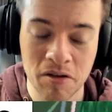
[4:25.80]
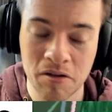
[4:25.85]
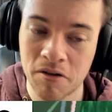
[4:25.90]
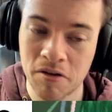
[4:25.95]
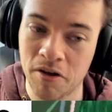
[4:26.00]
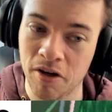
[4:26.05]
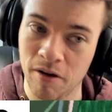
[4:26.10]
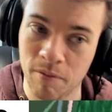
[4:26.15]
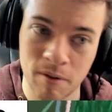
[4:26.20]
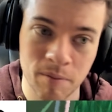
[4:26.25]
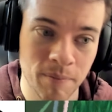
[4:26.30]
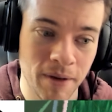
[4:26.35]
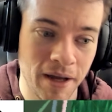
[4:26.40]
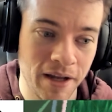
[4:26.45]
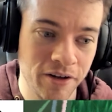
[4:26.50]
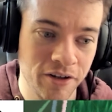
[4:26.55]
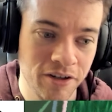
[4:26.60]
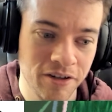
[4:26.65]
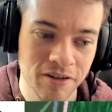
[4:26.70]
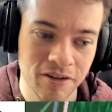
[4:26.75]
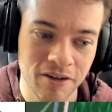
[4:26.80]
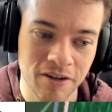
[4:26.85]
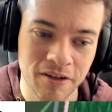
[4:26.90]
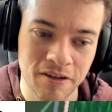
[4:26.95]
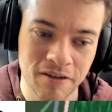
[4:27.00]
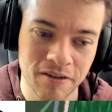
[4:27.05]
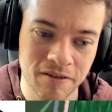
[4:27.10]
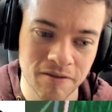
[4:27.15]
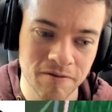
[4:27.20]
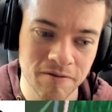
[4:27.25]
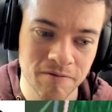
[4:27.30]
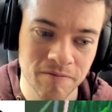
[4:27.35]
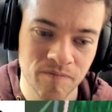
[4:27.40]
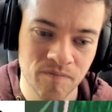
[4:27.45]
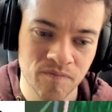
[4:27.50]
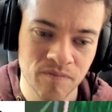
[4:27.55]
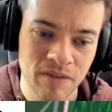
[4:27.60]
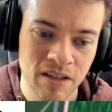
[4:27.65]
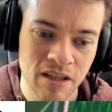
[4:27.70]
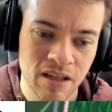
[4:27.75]
Could have been better.
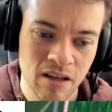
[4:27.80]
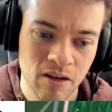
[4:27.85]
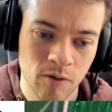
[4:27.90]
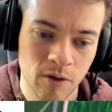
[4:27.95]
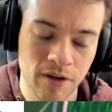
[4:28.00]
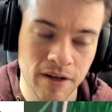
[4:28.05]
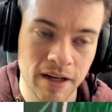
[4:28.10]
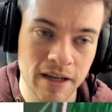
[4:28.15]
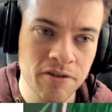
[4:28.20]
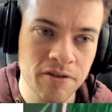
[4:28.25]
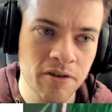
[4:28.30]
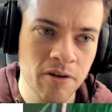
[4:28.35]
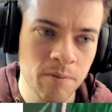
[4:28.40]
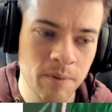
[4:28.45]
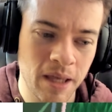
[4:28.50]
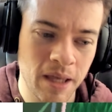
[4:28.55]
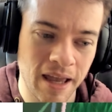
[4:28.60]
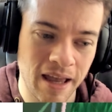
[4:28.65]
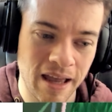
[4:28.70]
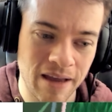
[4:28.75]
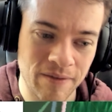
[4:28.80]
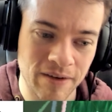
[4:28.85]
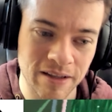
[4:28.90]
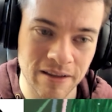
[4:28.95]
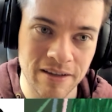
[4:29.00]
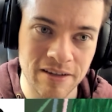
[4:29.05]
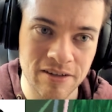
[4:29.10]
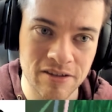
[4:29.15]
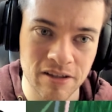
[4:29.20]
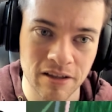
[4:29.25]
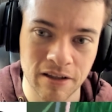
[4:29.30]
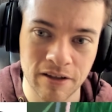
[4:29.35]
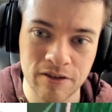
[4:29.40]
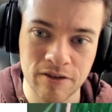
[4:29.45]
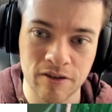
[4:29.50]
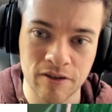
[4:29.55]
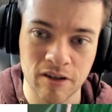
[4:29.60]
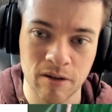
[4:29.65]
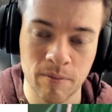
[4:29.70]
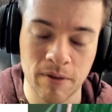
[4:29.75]
Well, next turn we have at least the Lillie's
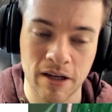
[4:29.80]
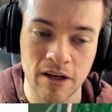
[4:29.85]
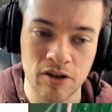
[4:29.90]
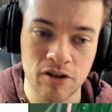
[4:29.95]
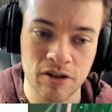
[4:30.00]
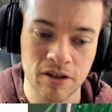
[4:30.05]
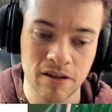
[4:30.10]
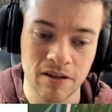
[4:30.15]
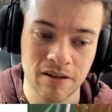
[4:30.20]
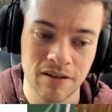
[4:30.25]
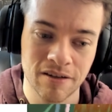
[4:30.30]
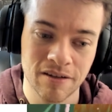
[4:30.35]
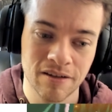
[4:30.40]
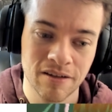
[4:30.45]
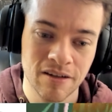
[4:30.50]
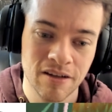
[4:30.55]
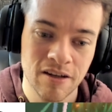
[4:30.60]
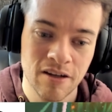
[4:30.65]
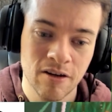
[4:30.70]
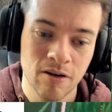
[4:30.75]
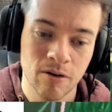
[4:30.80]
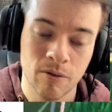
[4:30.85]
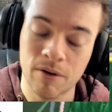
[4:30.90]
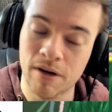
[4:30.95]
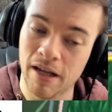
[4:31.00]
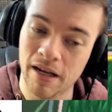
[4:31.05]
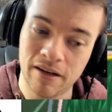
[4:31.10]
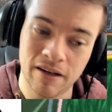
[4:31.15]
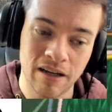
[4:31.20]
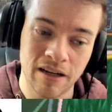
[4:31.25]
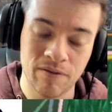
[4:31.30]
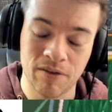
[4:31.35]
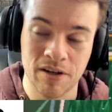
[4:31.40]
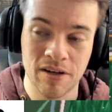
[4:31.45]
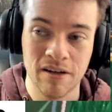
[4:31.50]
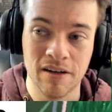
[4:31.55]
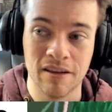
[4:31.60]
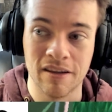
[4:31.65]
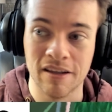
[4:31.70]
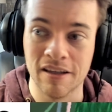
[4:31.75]
Determination. We're not going to have
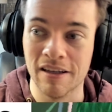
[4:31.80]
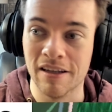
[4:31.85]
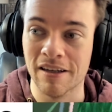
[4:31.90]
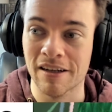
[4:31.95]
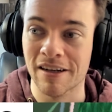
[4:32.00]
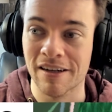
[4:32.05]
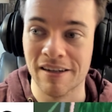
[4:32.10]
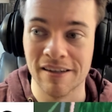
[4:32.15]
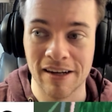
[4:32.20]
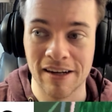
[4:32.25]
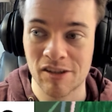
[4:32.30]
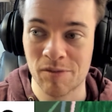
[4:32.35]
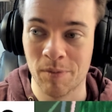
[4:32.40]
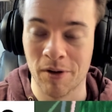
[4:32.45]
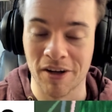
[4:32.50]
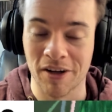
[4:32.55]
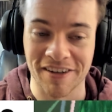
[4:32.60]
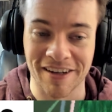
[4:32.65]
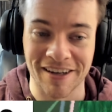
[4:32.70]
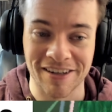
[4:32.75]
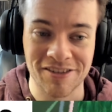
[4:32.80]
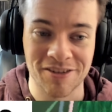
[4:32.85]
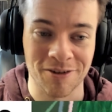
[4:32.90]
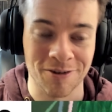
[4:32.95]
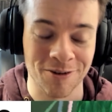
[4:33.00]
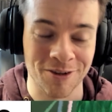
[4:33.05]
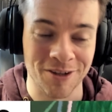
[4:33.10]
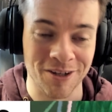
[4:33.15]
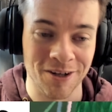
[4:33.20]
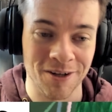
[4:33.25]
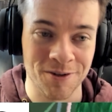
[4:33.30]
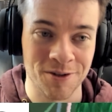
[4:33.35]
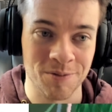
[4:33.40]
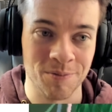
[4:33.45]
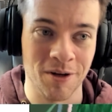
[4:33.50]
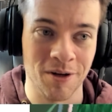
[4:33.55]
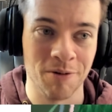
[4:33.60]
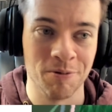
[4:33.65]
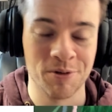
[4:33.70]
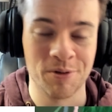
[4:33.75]
the Nest Ball next turn or the Ultra
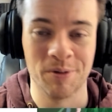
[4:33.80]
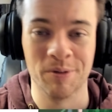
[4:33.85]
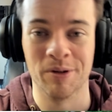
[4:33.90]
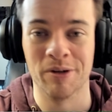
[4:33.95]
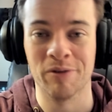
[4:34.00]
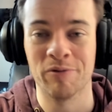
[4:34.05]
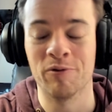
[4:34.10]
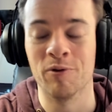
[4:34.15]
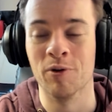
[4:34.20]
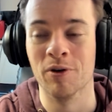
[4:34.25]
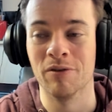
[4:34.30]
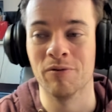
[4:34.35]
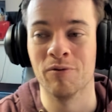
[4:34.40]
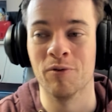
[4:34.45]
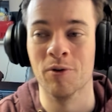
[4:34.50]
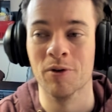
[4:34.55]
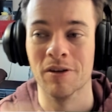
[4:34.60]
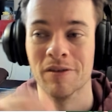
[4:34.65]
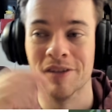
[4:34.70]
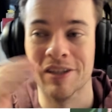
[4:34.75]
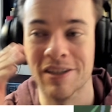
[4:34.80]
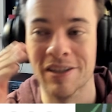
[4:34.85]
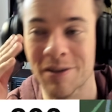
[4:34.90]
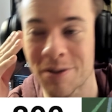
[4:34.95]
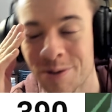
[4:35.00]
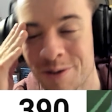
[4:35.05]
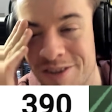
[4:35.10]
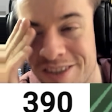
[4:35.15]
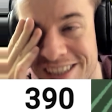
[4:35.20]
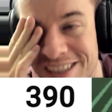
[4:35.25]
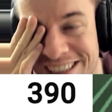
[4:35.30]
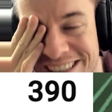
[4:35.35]
Ball, which we run 4 and 4 of those.